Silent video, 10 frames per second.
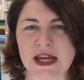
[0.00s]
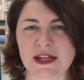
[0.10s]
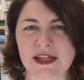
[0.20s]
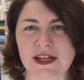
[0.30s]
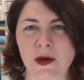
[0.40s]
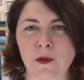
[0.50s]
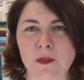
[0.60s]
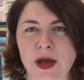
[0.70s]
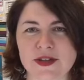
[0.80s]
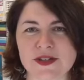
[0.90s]
that can
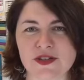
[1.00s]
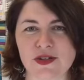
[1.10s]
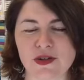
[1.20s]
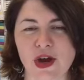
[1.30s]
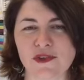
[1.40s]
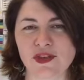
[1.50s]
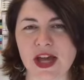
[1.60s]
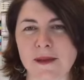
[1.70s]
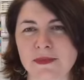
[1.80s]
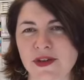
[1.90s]
help us to
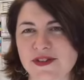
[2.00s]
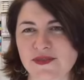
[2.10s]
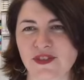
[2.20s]
overcome those